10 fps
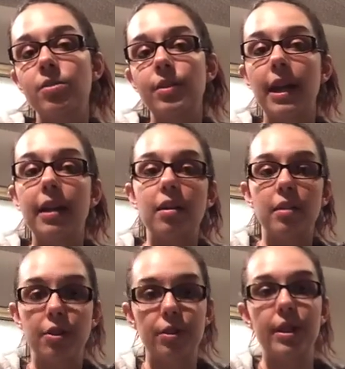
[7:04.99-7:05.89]
So you get a
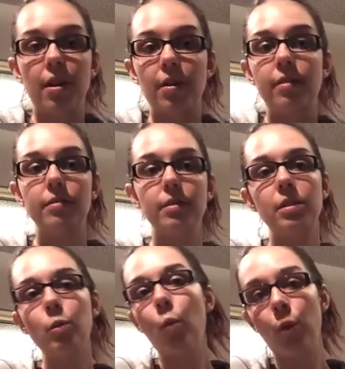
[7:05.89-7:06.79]
luxury yarn
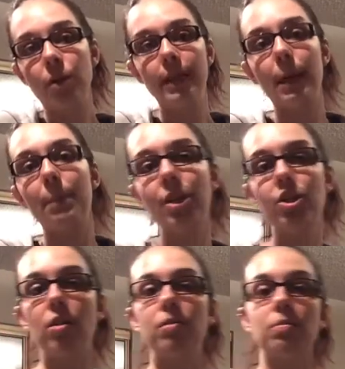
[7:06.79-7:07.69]
or like a big
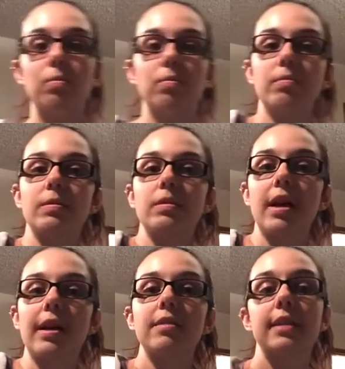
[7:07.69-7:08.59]
shawl
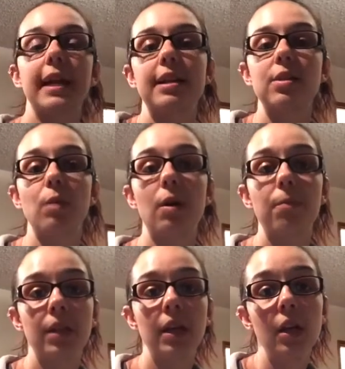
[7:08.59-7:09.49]
skein as well,
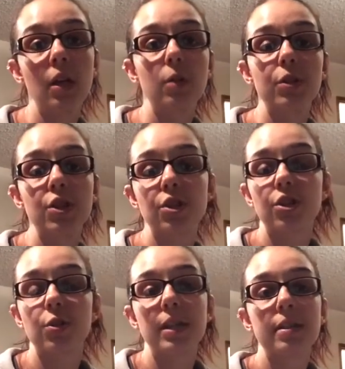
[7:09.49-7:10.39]
which is your
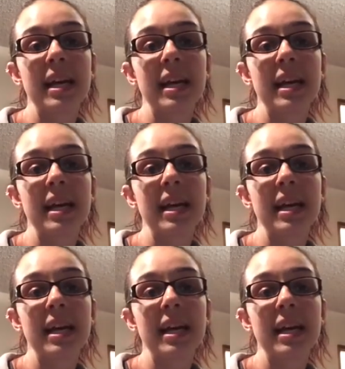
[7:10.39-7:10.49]
choice.